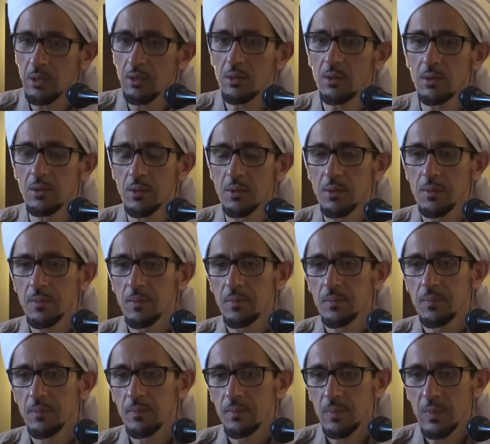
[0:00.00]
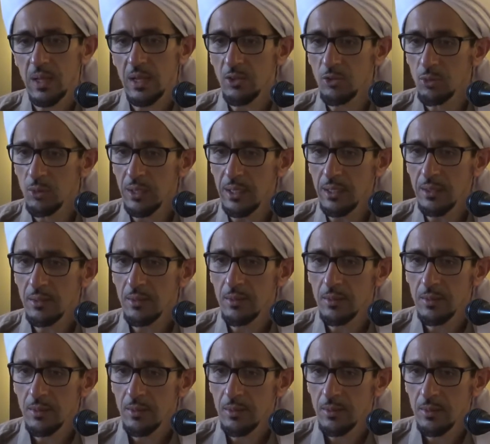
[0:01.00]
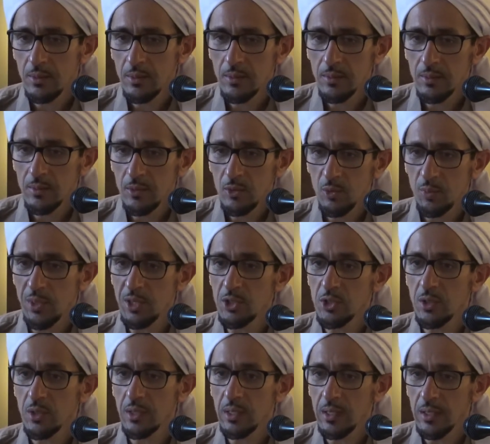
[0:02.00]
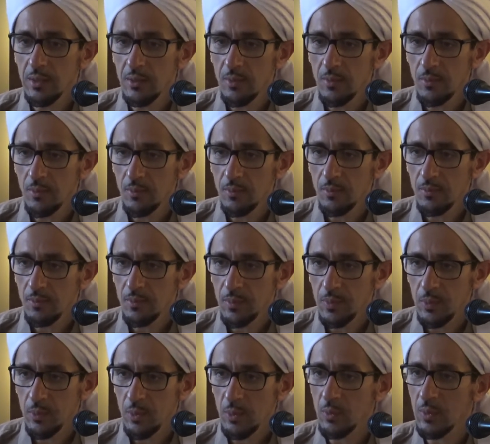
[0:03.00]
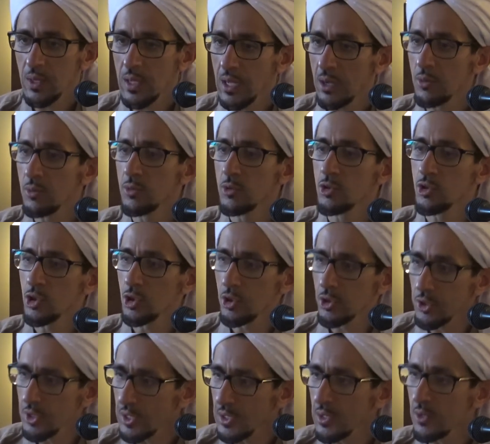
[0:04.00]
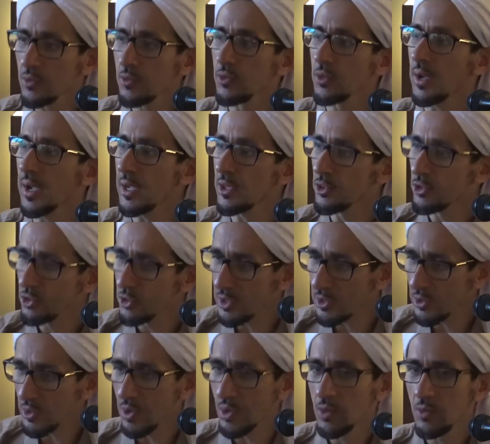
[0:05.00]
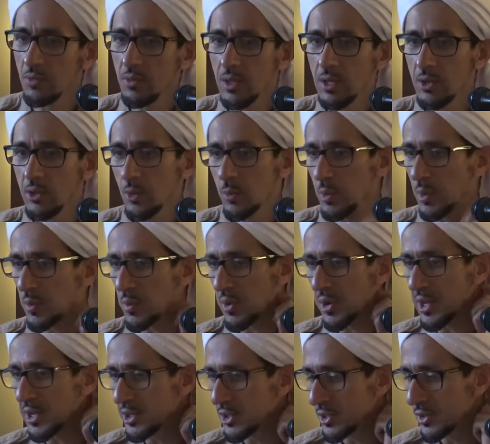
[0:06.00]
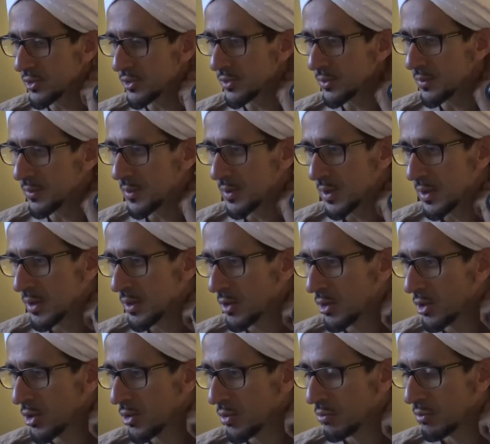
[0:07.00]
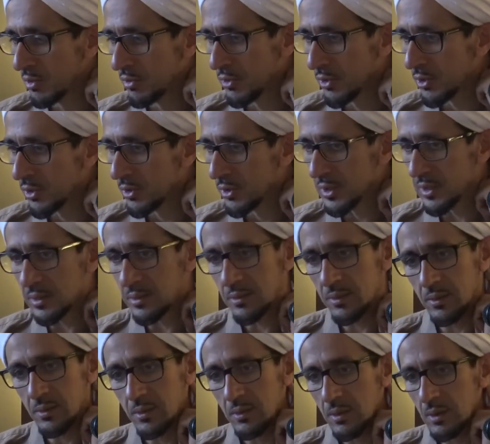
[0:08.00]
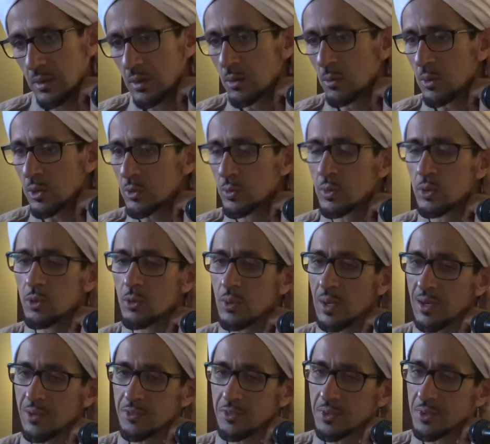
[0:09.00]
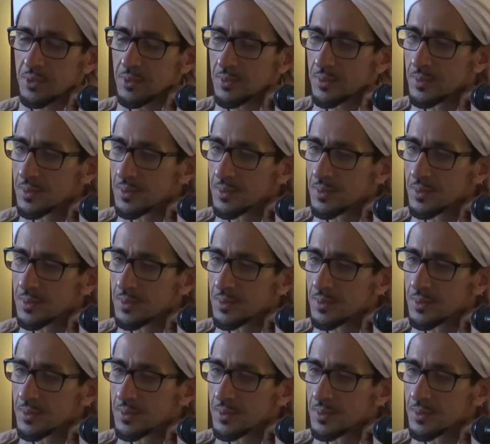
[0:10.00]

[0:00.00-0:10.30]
long as well, especially when we count the journey of the Hajj and all of that, the preparations before and what we do after.